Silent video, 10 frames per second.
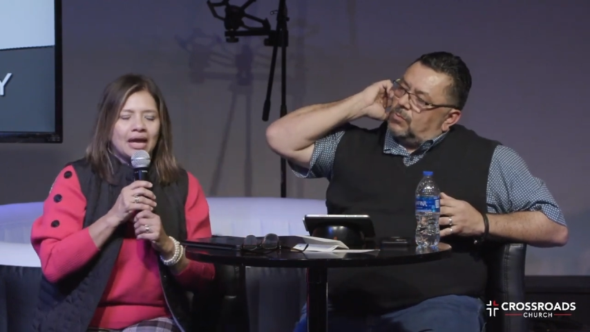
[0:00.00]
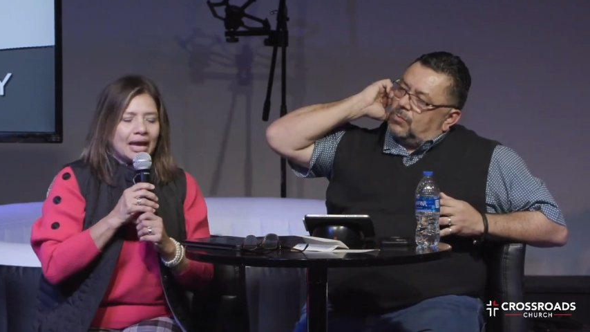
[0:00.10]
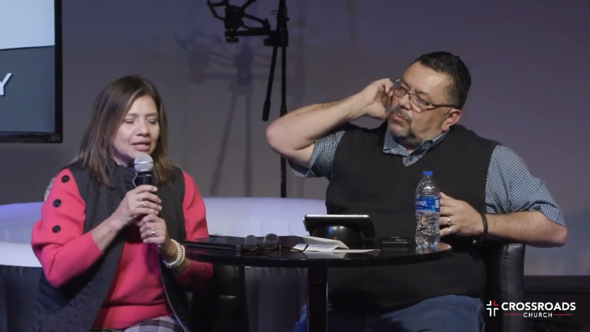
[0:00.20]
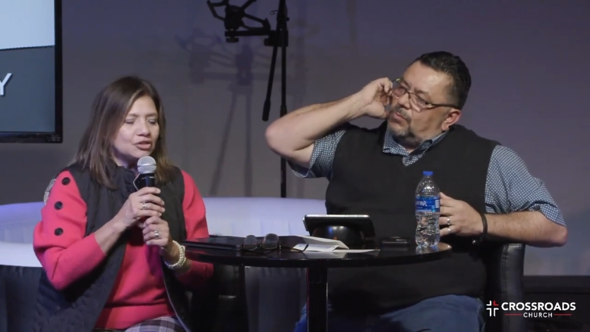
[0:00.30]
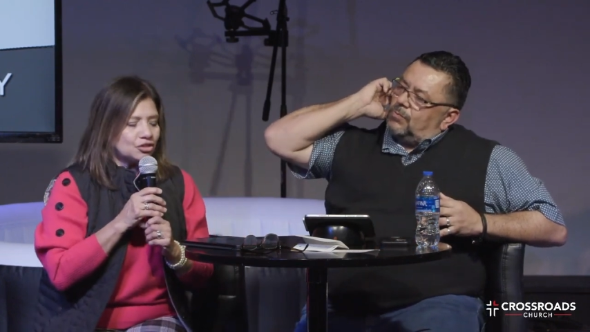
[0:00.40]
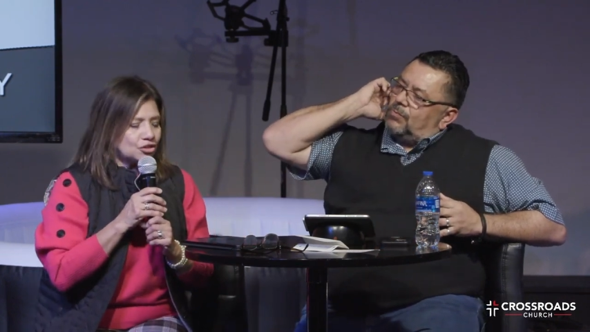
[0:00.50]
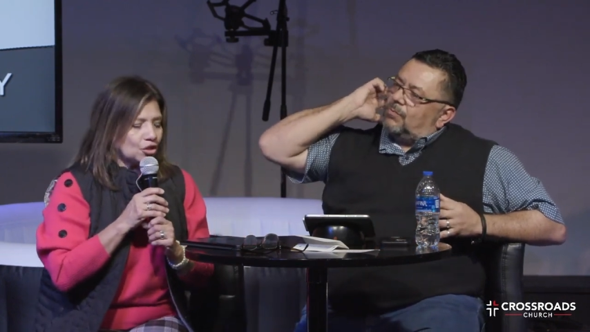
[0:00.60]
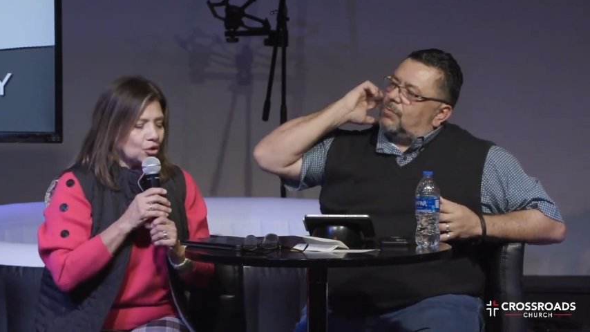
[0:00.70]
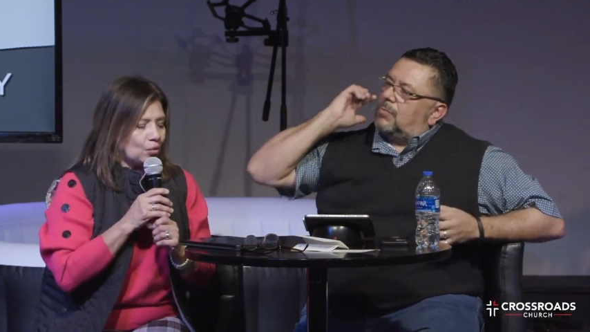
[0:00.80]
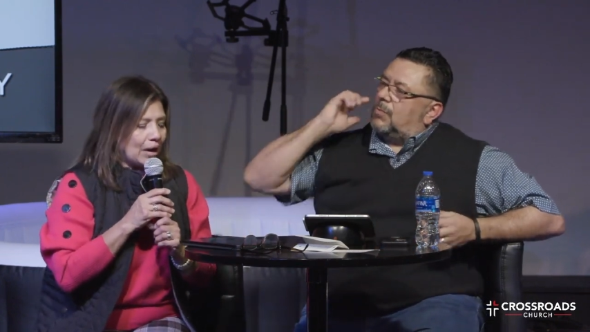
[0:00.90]
Speaker 1: Mm-hmm. And
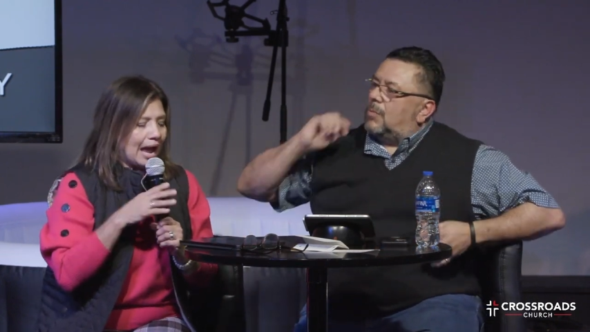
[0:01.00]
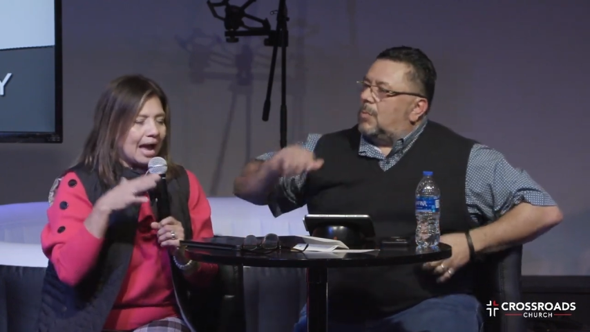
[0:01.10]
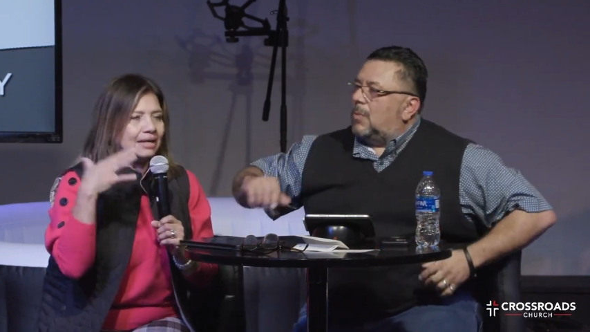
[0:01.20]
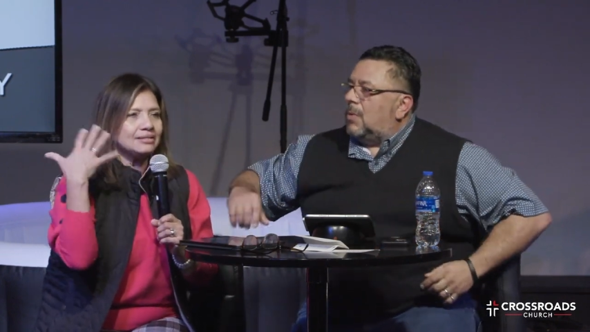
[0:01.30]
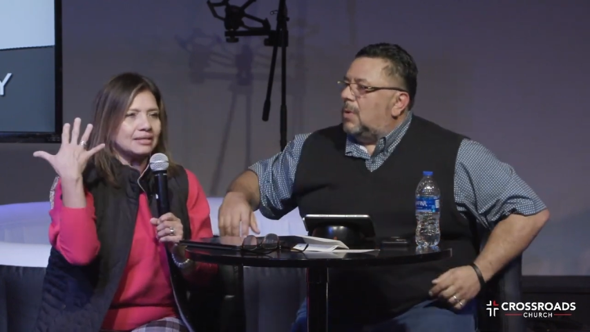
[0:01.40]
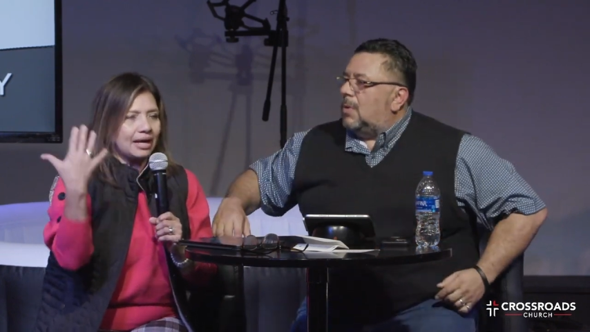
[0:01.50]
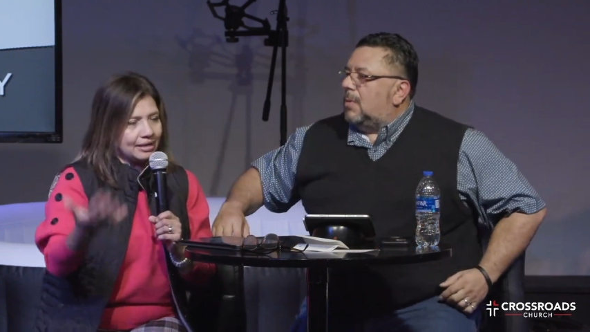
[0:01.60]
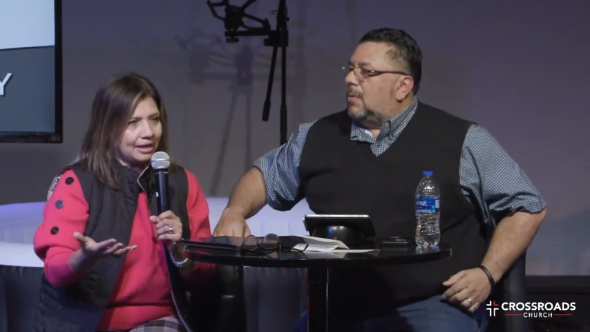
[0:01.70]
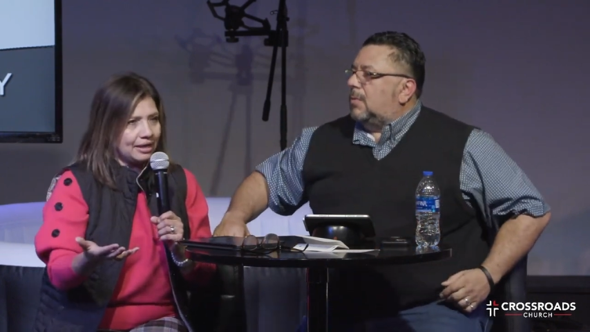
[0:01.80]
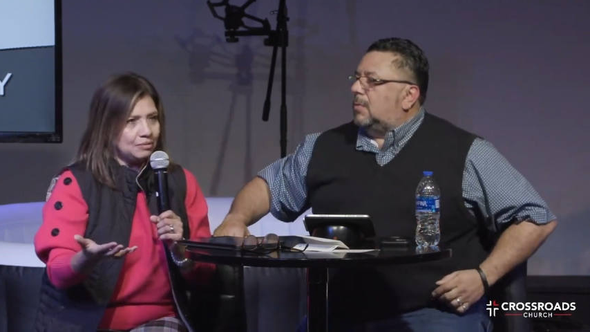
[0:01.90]
so, as I
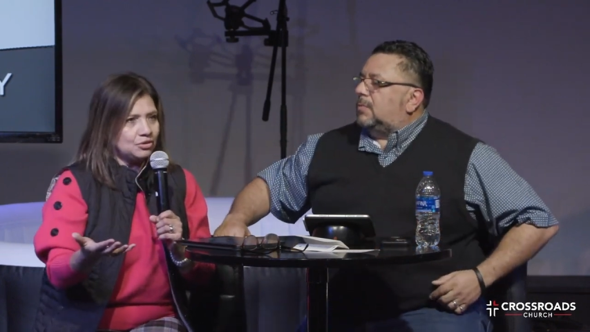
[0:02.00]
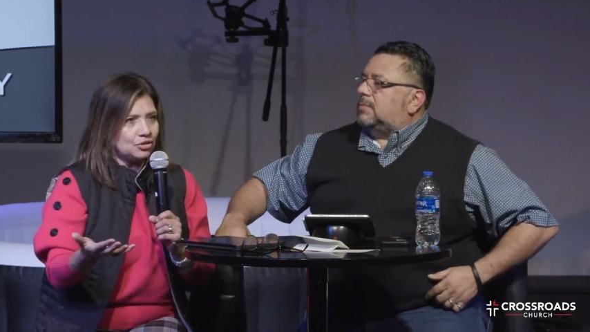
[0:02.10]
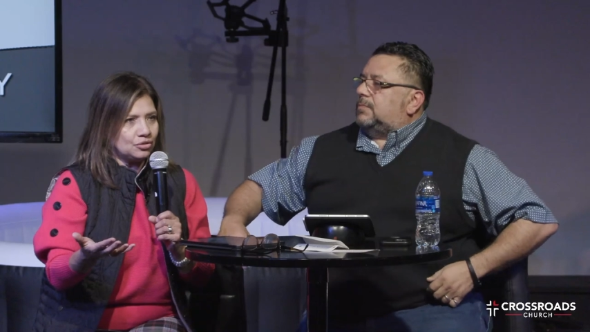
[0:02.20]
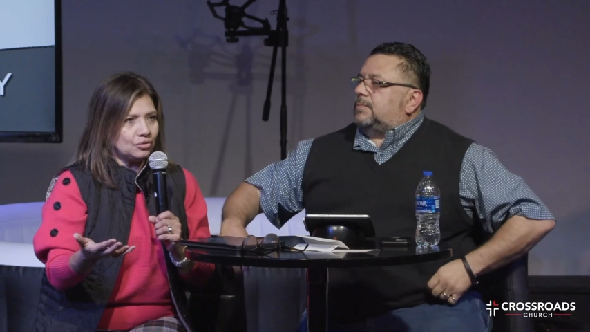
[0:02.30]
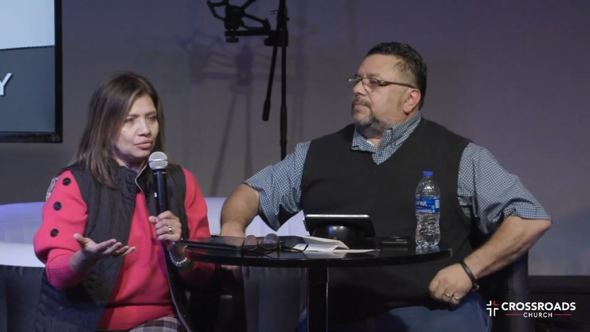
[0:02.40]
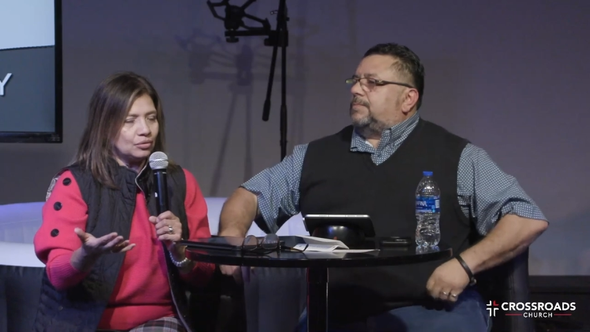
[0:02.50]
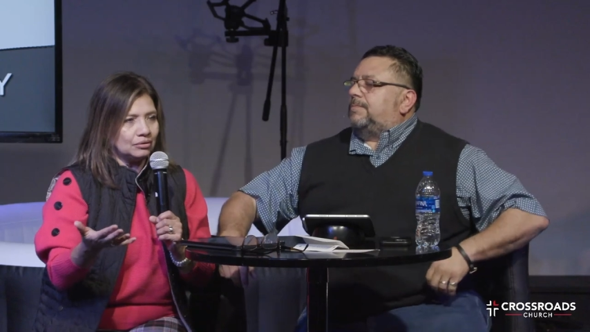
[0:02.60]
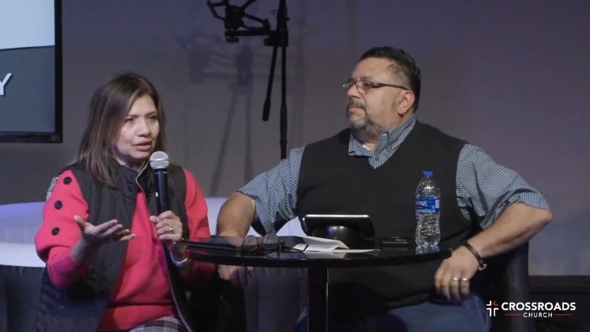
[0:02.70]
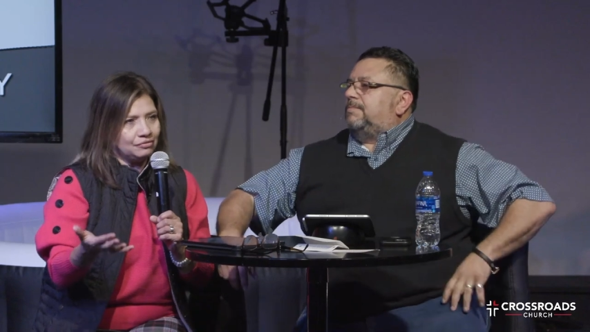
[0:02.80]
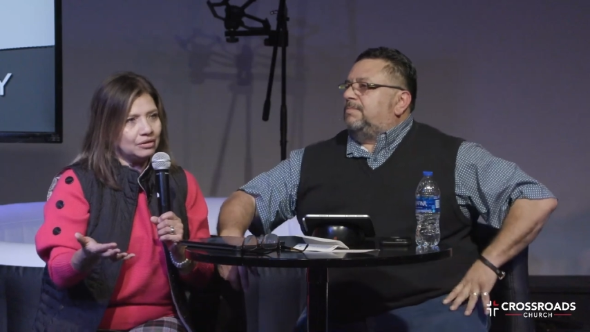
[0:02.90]
came to
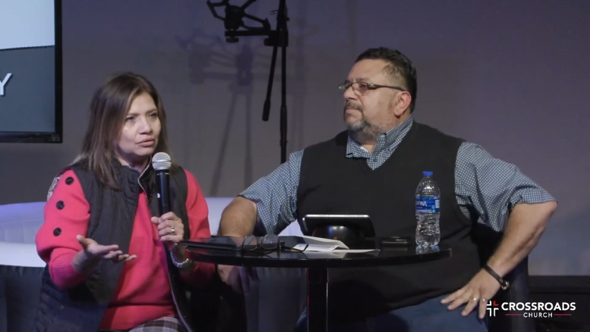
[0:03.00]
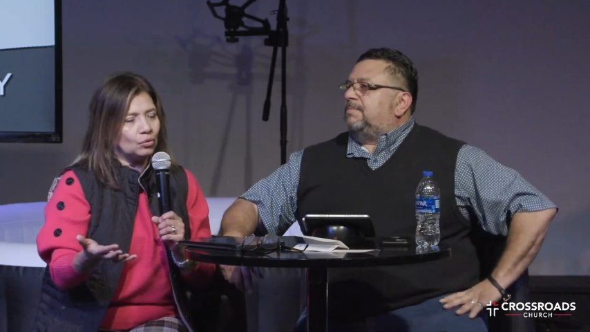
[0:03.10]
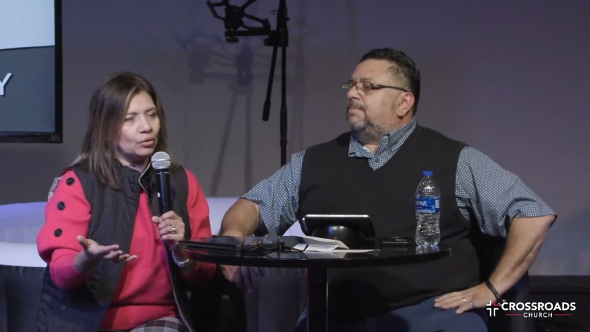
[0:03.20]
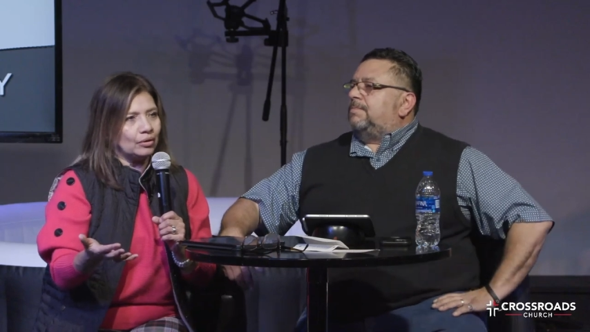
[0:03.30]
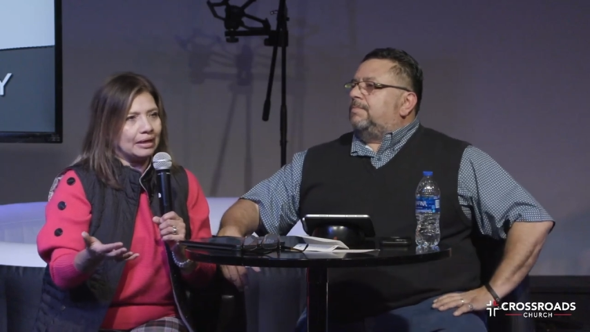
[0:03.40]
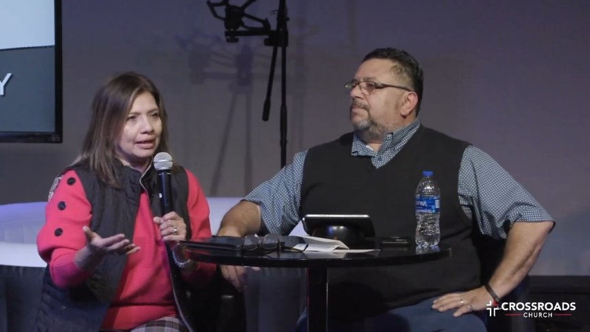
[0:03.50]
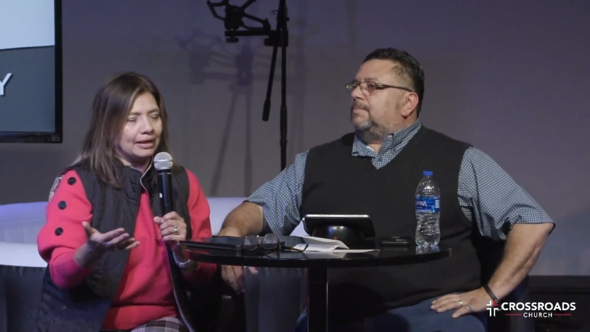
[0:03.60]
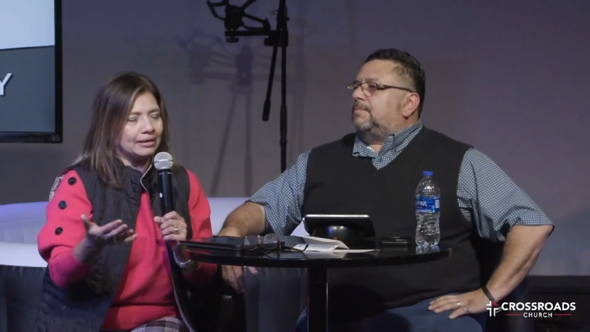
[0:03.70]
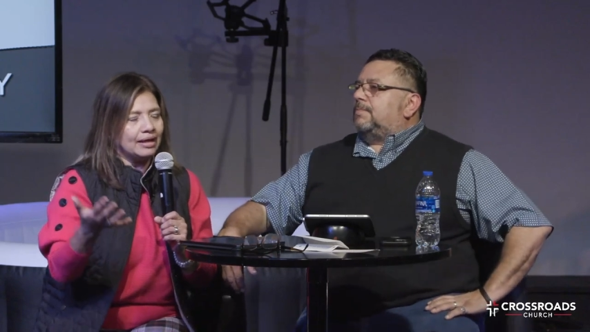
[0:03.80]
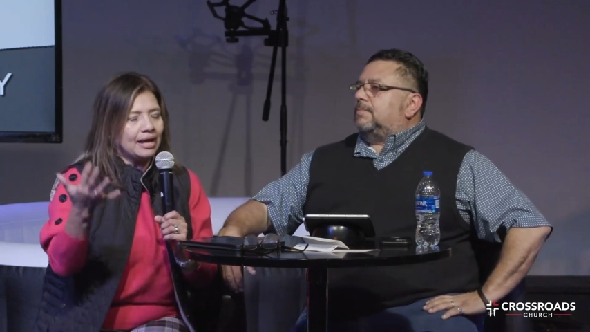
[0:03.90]
love the Lord and